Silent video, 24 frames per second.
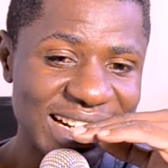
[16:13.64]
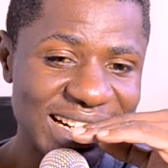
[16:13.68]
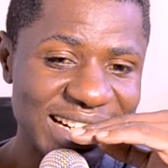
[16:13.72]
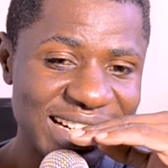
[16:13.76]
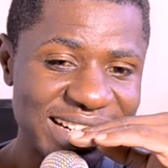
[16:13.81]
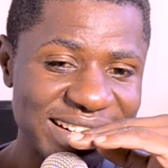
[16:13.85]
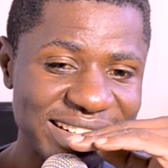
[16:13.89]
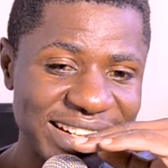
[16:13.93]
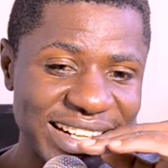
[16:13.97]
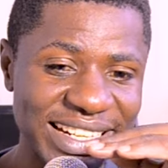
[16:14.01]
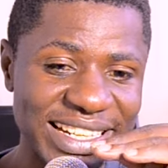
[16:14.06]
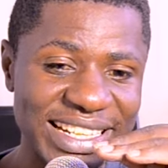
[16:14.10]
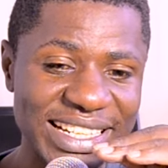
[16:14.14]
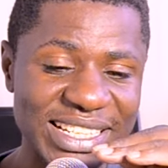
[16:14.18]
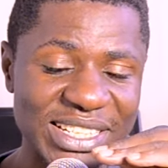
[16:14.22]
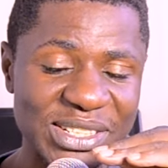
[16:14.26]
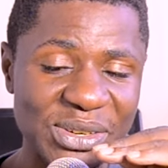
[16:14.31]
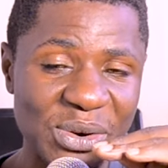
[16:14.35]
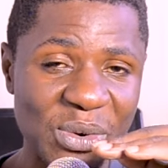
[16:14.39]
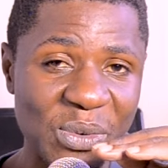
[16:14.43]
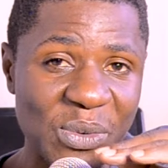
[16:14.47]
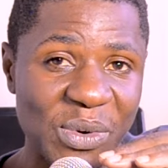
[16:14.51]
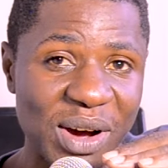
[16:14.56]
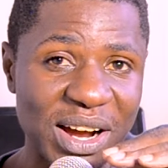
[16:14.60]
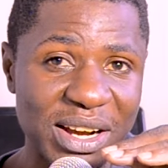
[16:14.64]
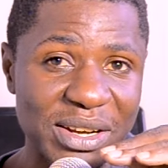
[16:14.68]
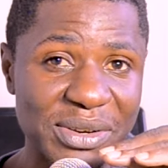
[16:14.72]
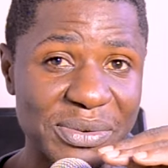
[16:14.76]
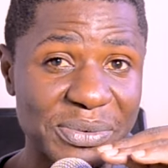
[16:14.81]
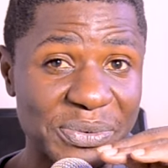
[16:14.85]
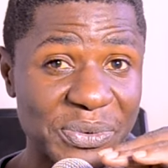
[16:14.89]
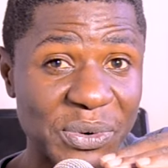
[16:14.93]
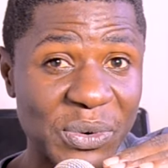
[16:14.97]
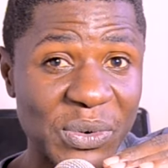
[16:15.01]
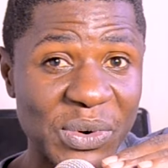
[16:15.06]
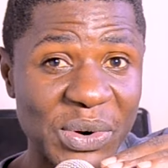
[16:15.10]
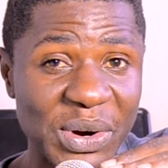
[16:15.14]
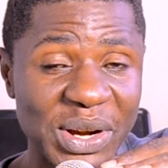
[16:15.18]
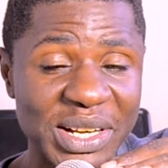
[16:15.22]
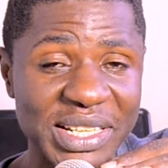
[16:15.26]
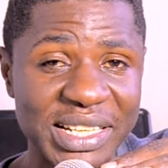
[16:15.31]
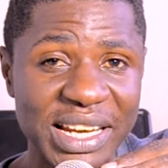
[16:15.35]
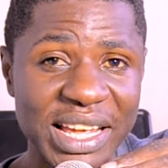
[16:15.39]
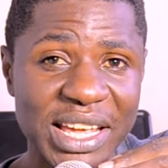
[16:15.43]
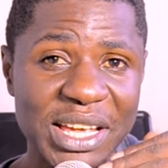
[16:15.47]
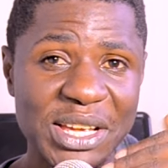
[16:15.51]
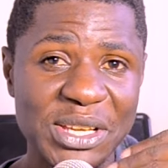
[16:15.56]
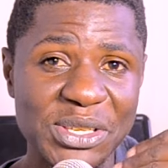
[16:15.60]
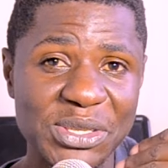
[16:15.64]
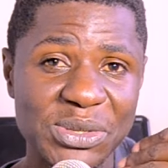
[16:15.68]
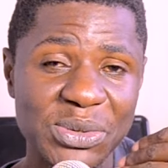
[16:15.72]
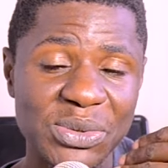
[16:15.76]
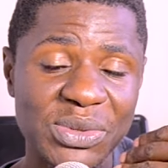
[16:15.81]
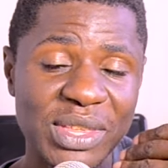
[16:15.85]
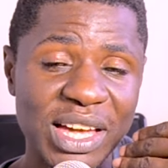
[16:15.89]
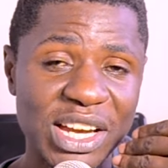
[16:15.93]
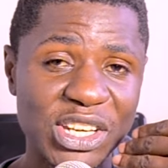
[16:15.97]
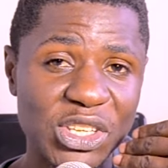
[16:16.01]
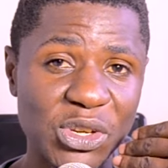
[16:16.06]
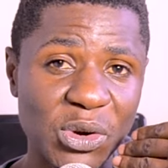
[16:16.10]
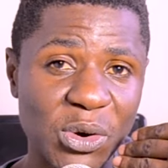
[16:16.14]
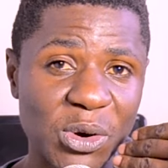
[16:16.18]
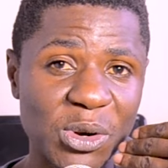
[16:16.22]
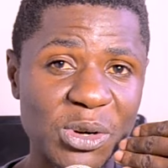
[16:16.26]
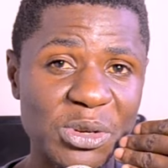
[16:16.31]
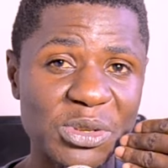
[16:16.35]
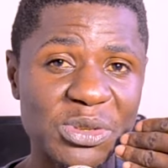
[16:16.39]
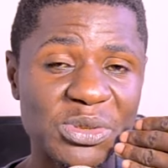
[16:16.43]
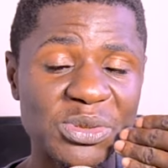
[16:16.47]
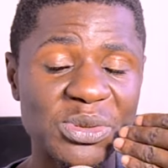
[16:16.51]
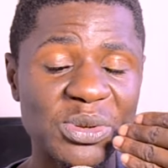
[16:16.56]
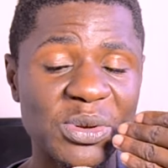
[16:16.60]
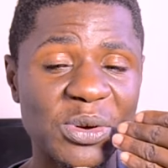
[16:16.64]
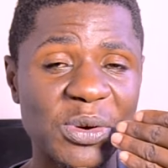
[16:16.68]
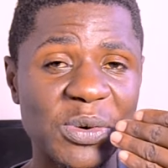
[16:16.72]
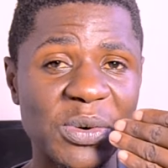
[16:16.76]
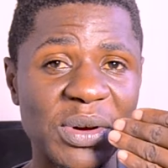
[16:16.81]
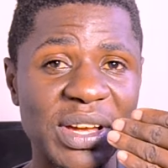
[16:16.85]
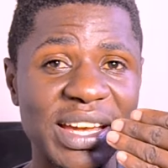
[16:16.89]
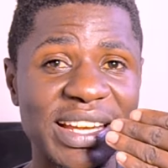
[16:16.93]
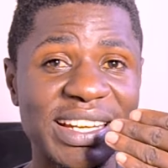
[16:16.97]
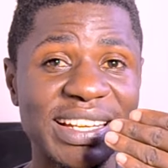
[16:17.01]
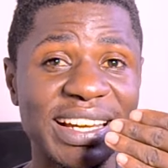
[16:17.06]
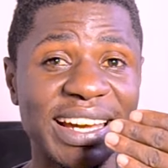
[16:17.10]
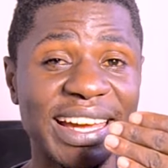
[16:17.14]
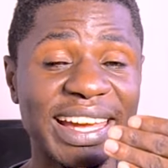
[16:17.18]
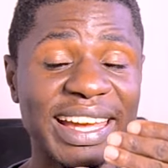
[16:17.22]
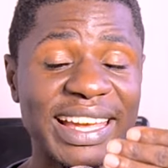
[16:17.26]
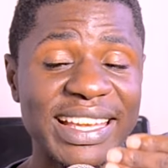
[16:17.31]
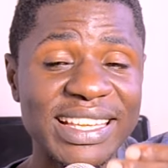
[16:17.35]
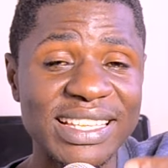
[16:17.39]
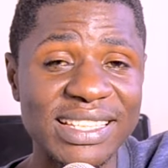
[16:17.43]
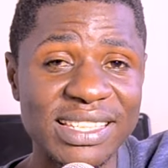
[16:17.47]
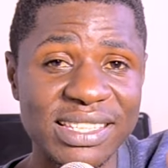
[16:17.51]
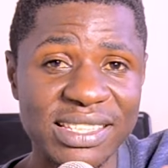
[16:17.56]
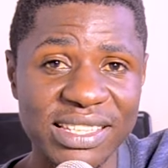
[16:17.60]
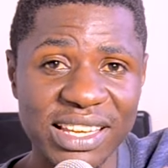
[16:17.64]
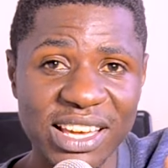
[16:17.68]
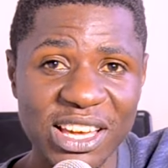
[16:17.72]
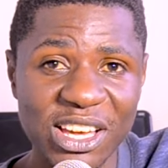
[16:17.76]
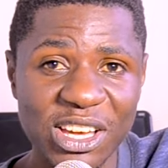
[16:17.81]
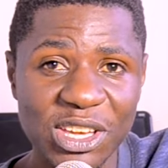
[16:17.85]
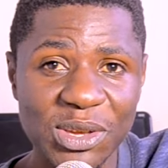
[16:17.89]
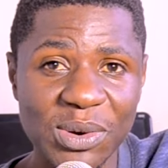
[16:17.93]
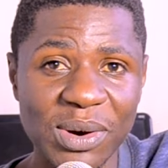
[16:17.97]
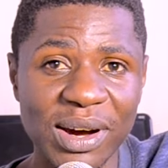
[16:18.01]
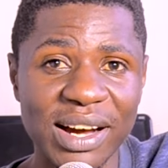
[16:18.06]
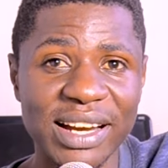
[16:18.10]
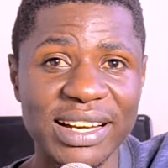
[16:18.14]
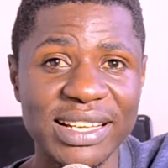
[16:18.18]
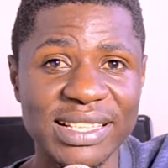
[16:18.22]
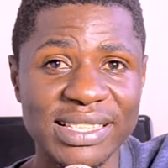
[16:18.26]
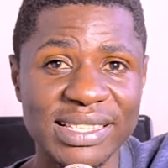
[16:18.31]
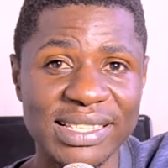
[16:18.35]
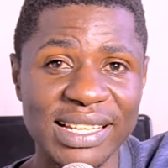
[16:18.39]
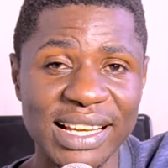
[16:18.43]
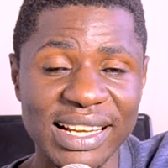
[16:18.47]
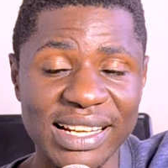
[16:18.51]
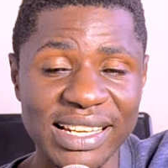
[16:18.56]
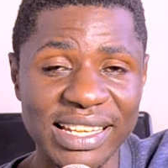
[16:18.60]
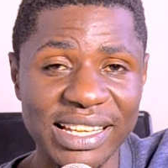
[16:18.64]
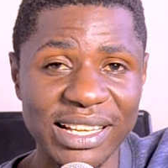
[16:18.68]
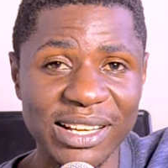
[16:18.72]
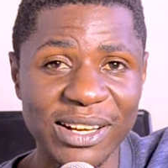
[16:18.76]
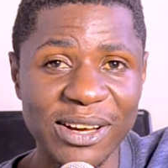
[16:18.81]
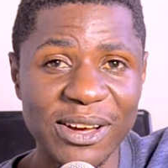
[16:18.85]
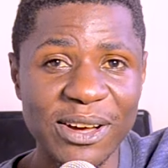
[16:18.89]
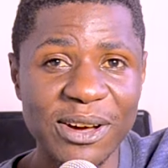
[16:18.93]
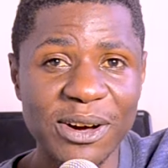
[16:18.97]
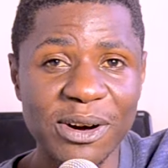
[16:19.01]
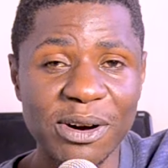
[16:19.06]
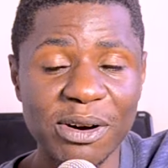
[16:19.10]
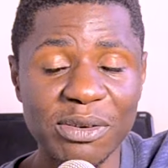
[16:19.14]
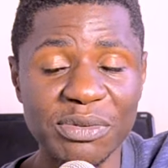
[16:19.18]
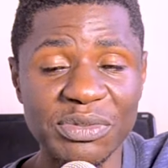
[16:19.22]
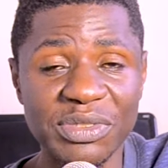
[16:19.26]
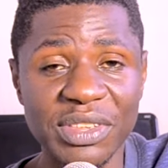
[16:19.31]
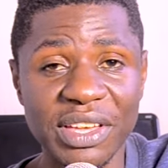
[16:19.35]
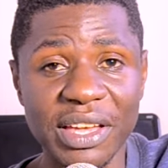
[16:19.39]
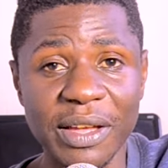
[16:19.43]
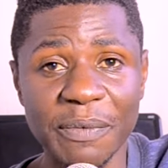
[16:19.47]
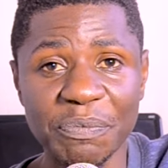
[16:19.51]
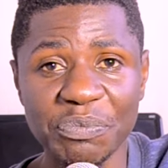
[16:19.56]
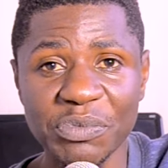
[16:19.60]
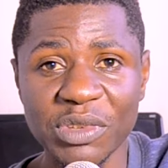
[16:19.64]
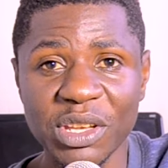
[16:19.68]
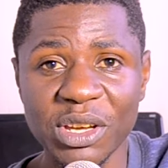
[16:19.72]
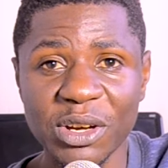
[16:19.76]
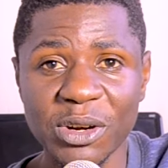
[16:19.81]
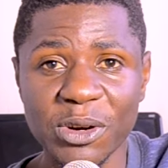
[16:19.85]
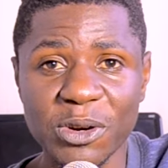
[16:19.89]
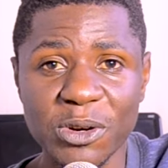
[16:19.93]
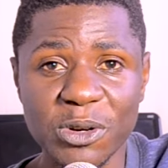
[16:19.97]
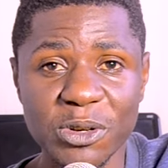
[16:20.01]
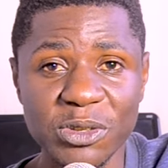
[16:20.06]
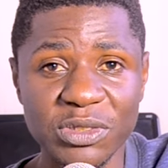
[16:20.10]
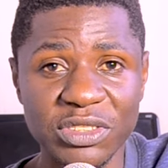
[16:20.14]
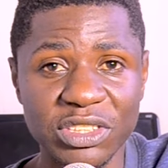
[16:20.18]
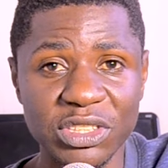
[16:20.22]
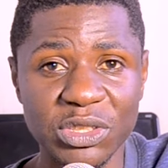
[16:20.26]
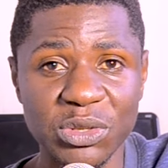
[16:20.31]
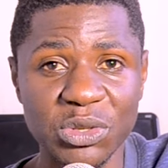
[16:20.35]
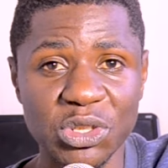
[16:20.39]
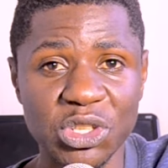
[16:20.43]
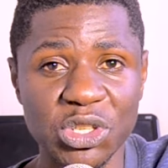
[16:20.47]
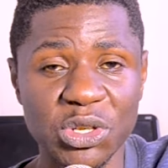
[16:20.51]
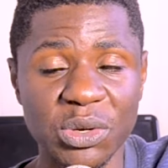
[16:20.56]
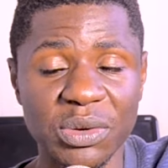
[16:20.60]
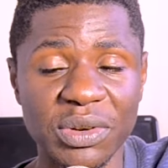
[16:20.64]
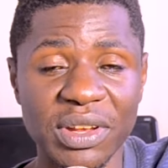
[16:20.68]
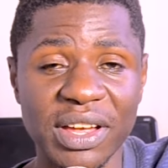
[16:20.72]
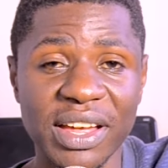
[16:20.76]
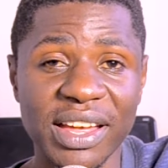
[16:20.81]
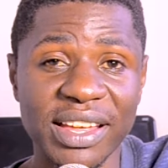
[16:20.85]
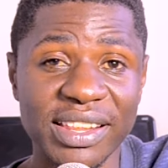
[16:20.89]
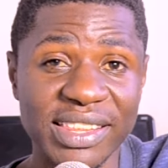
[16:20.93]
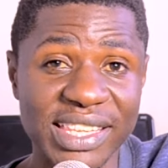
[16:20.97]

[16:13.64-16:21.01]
Read it word for word so that you also enhance your understanding of the Constitution.